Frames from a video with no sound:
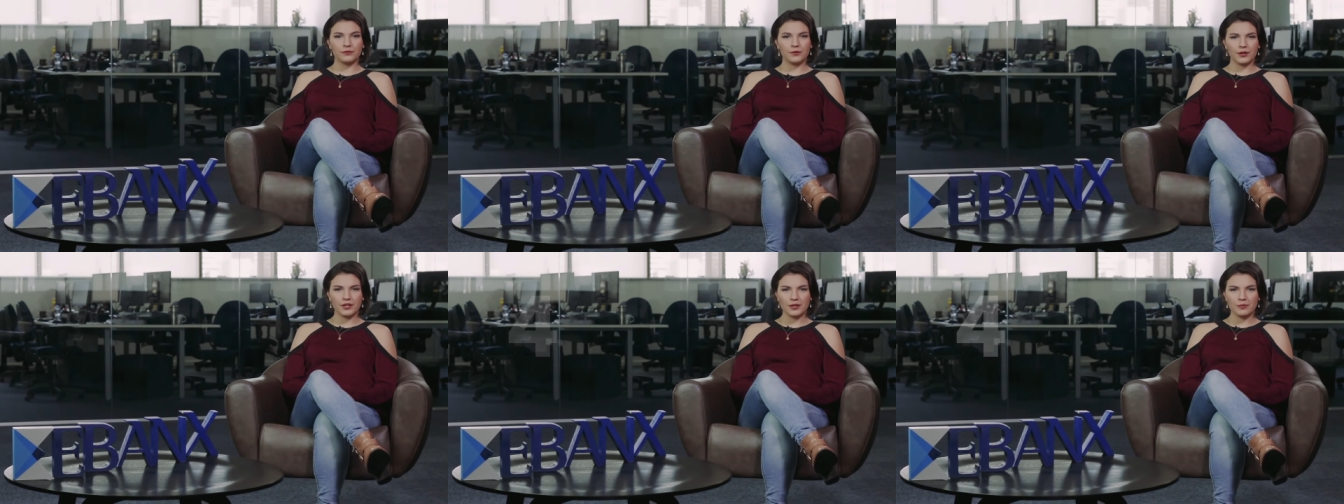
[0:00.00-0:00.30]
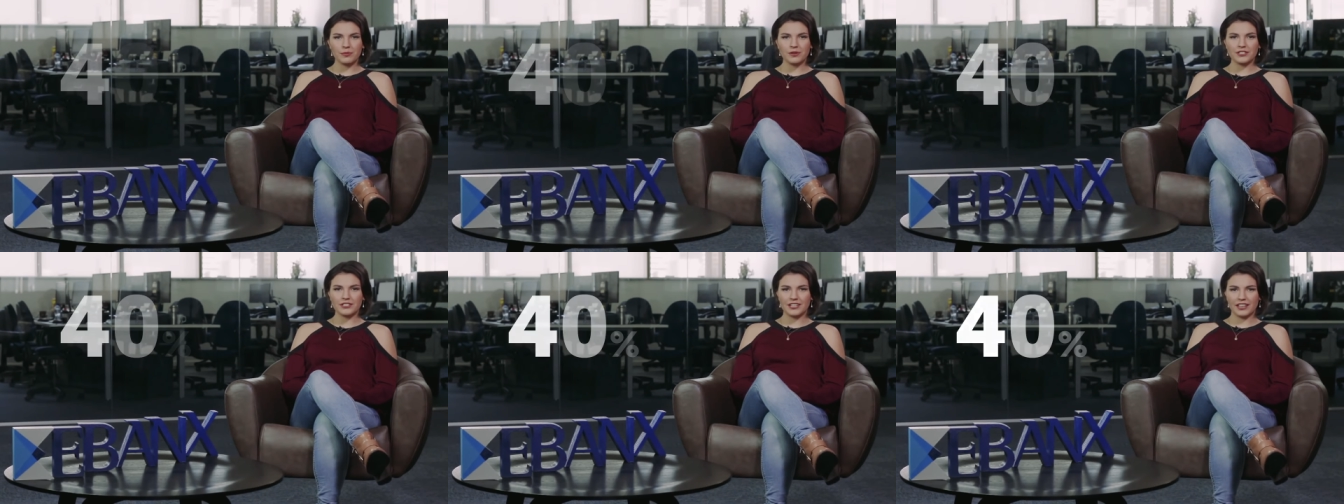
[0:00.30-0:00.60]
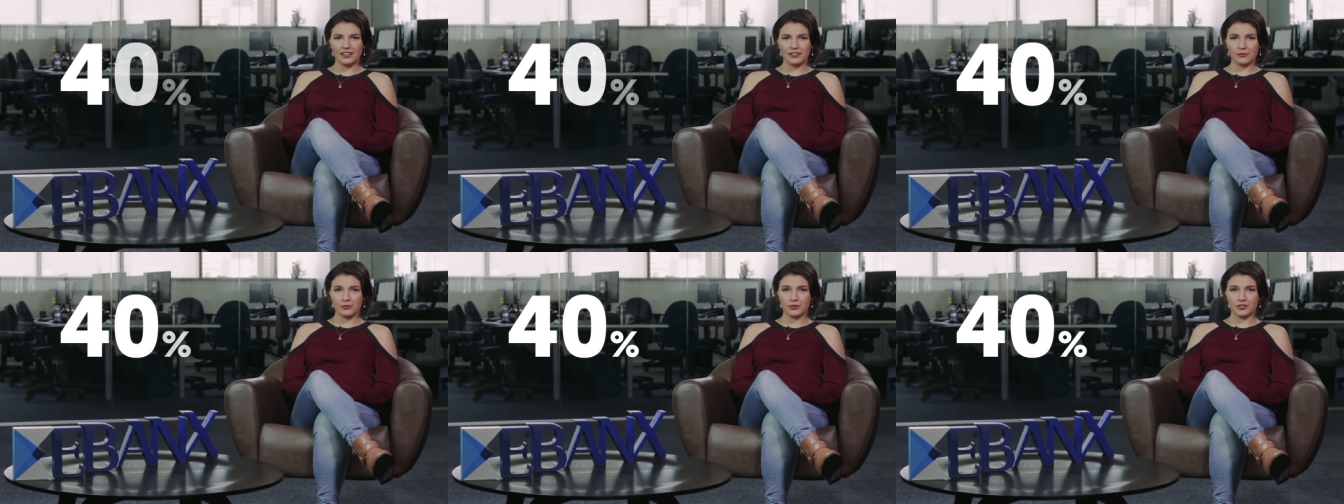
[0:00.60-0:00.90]

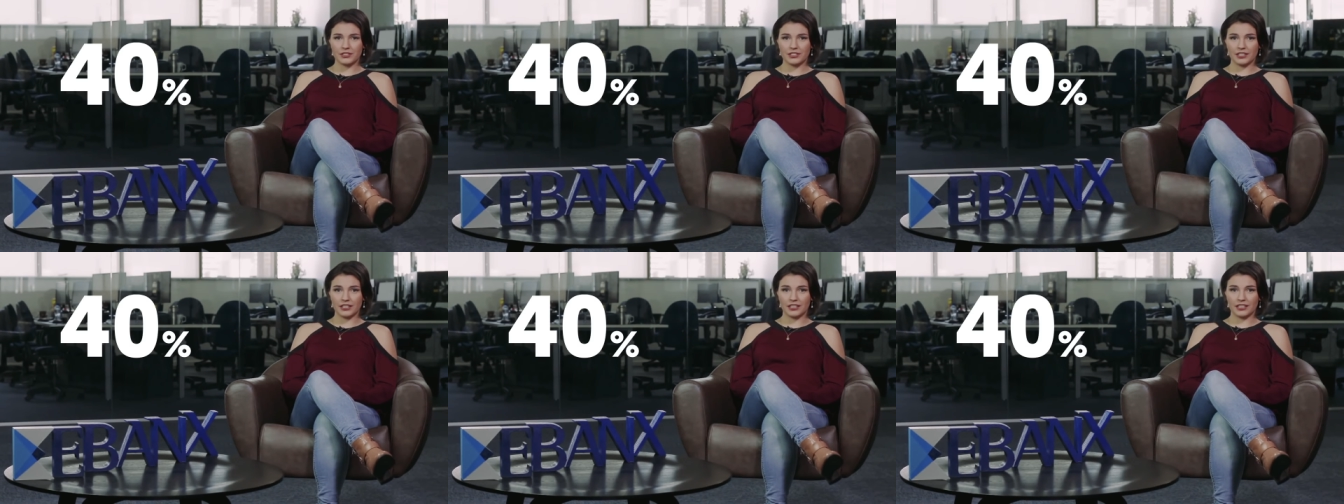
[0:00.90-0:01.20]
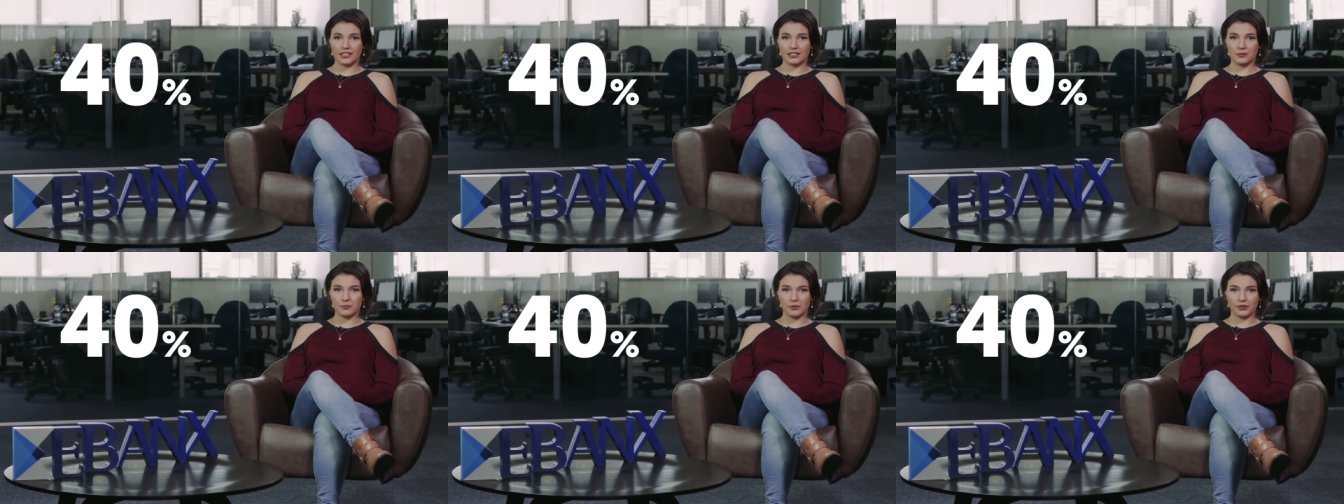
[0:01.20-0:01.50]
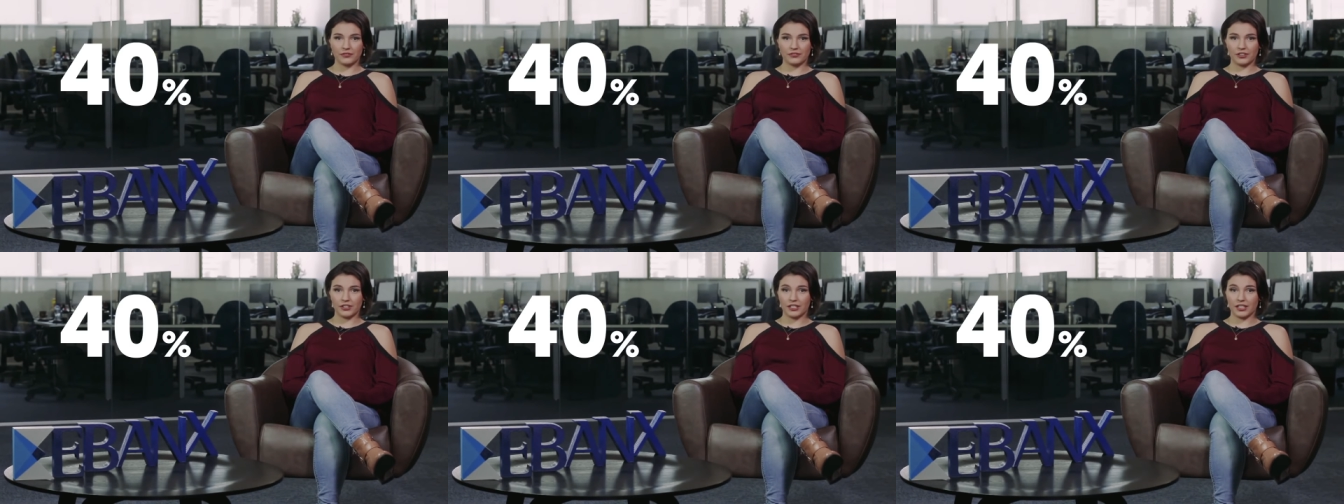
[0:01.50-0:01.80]
40% of Brazilians
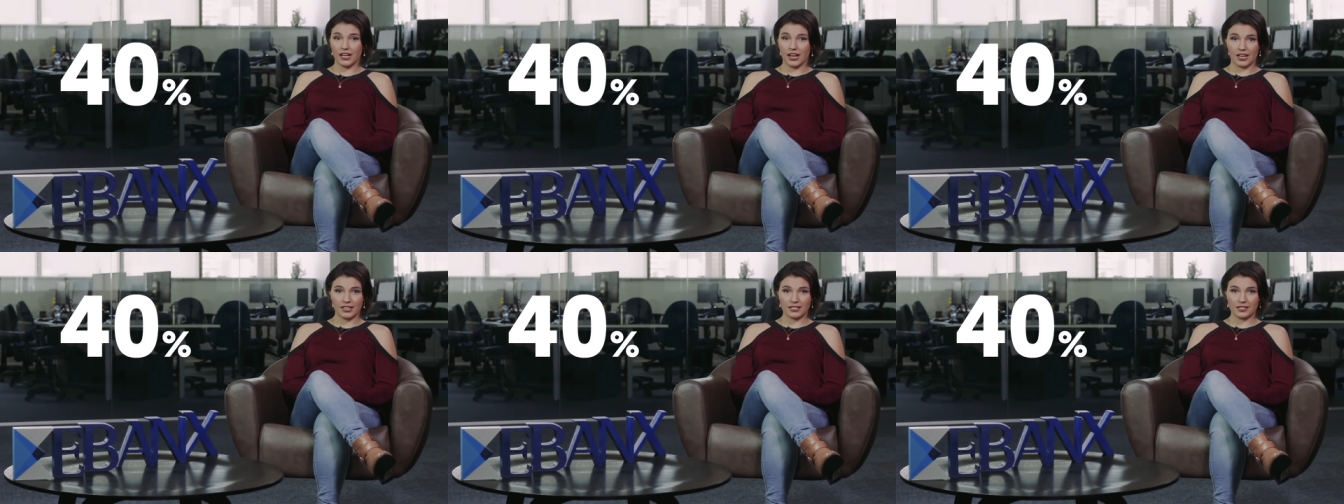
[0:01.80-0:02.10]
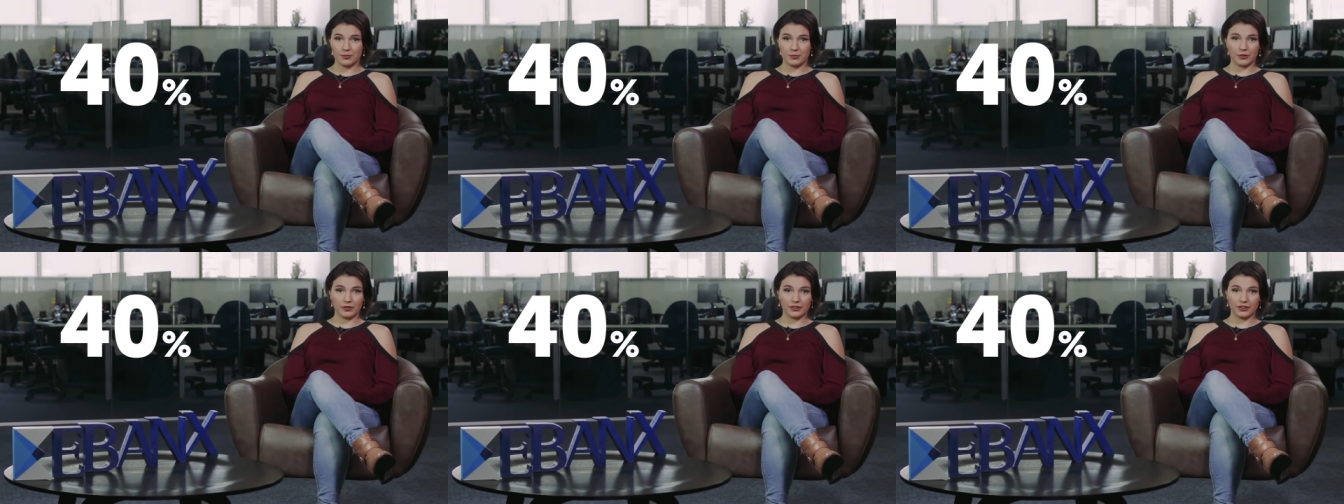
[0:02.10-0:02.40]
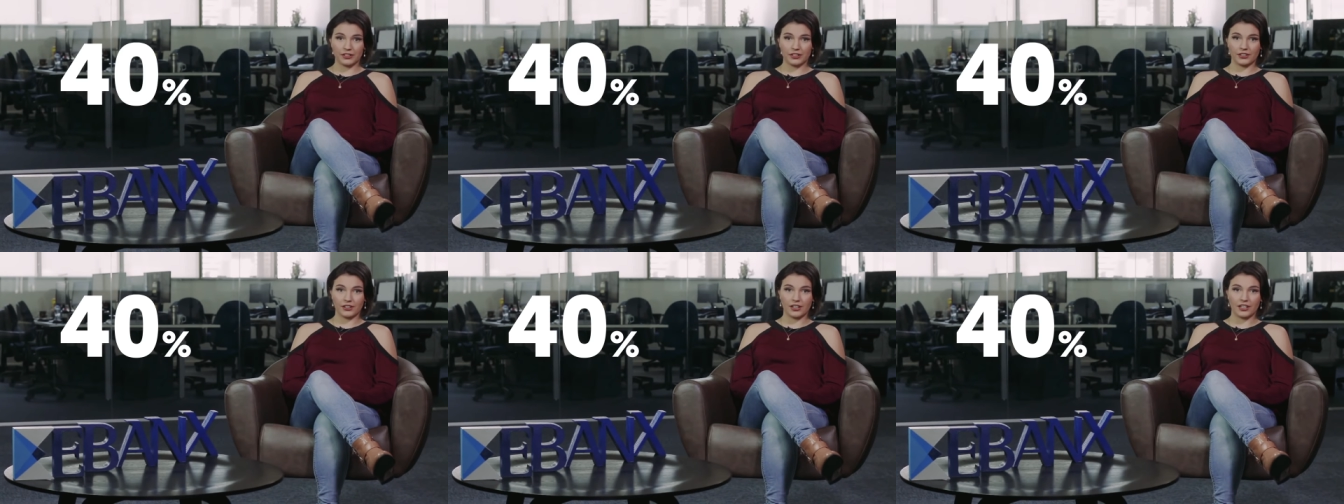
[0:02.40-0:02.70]
prefer not to
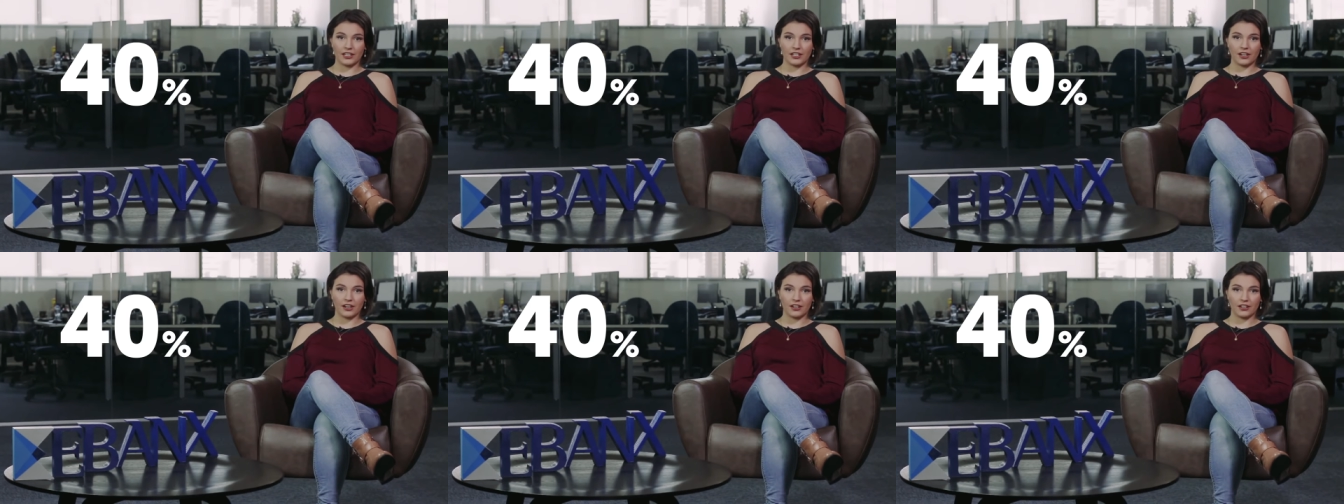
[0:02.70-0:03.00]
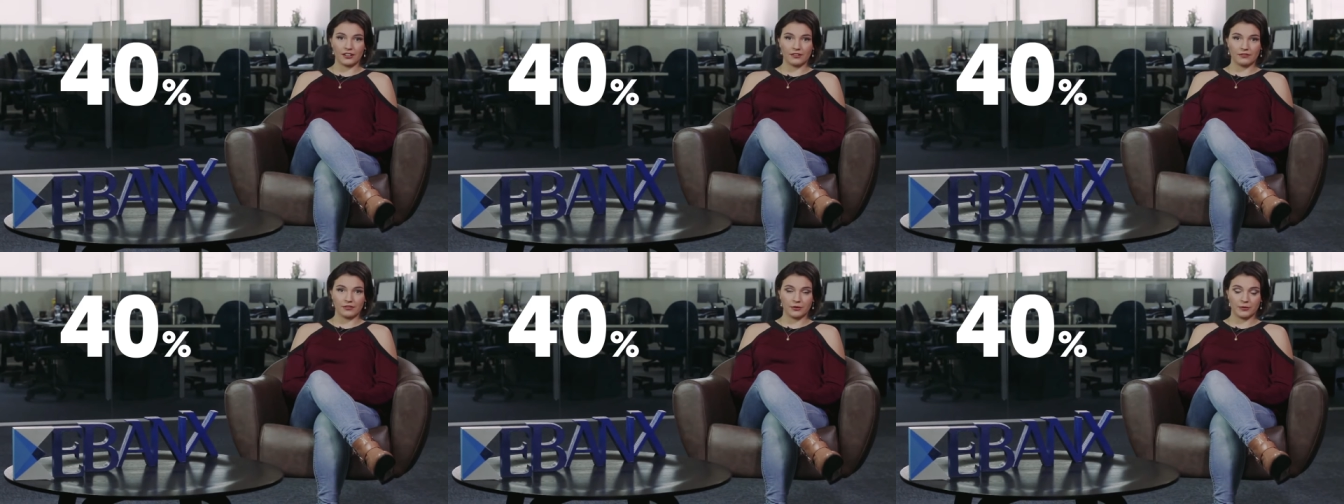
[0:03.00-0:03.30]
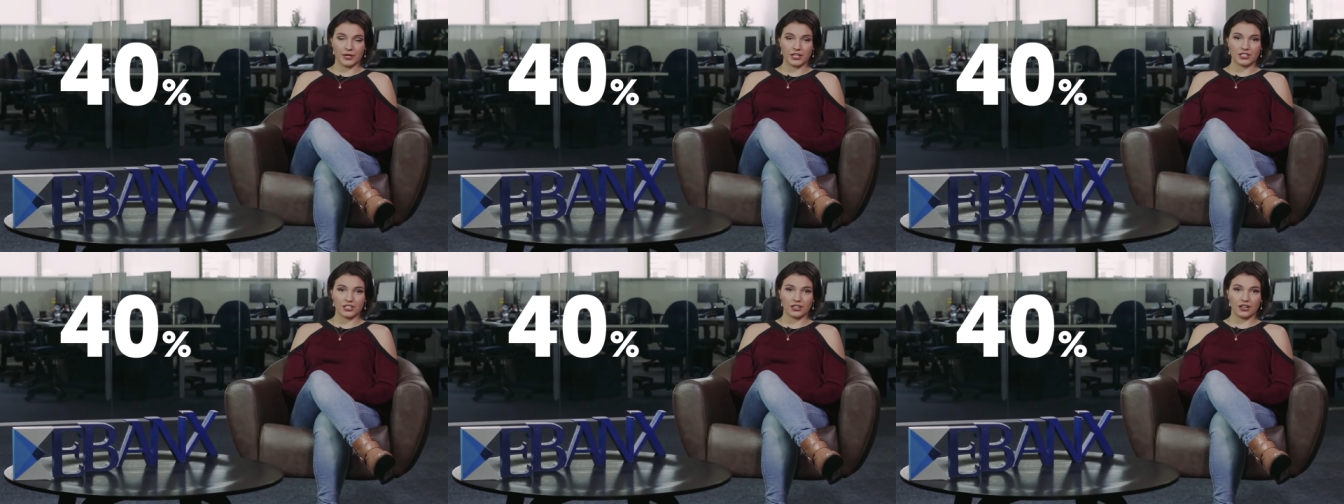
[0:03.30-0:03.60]
put their credit card
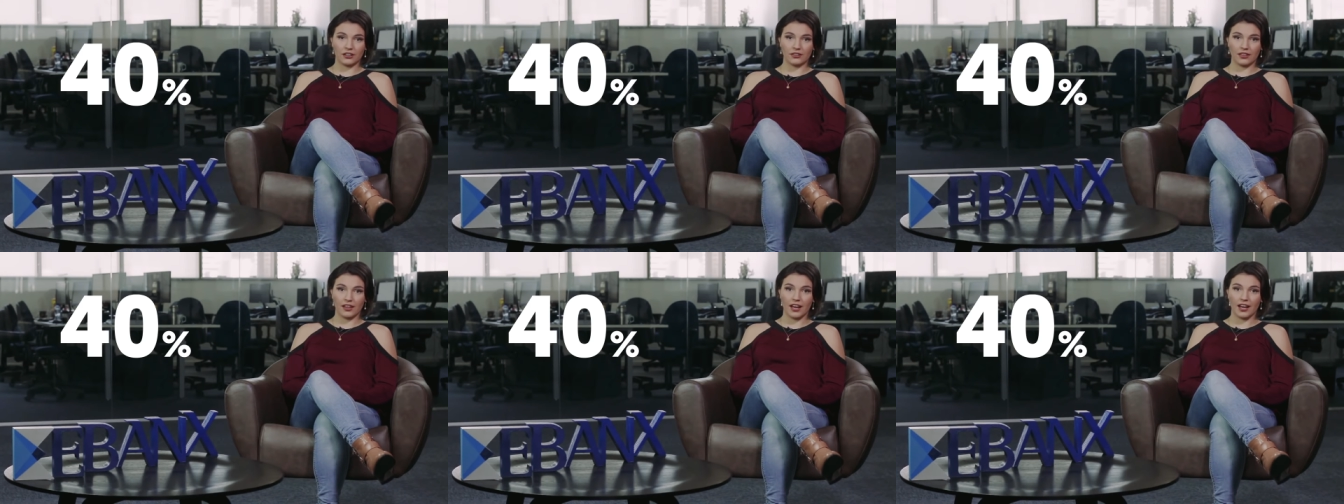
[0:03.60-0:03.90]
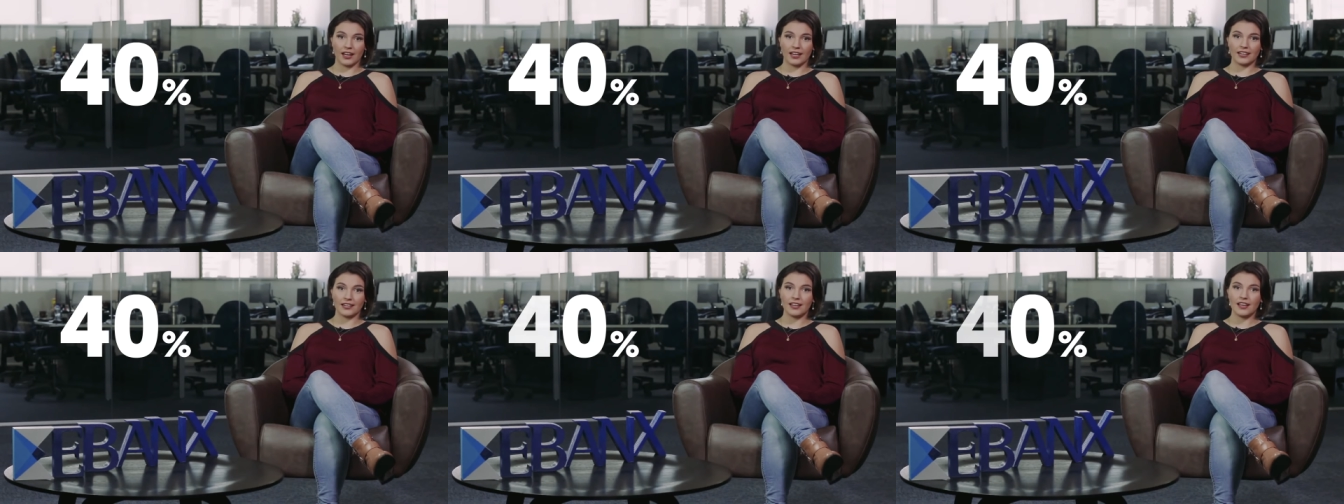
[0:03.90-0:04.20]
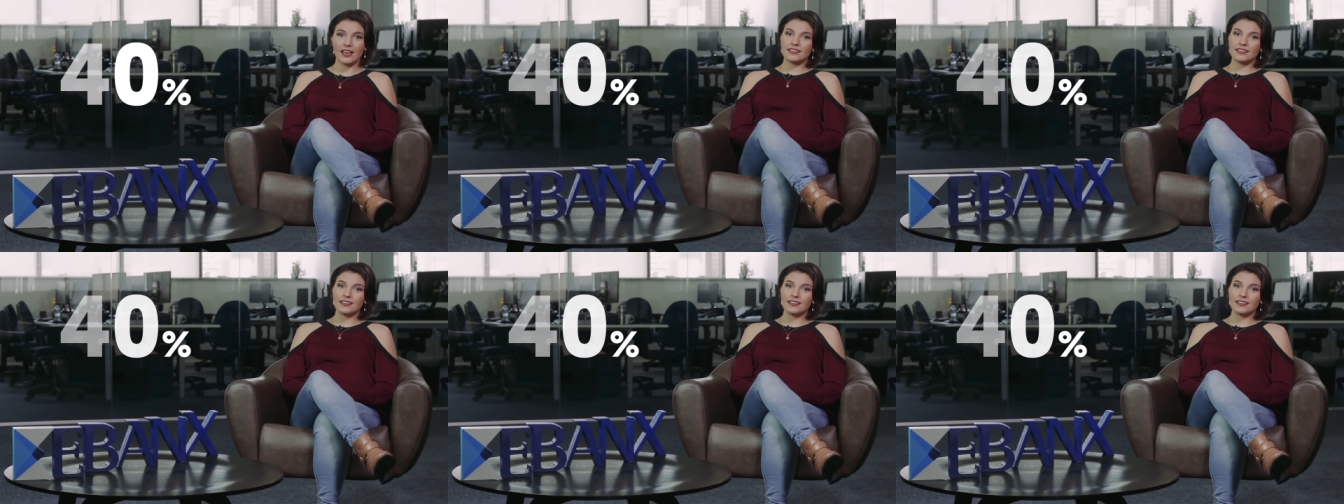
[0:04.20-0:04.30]
information online,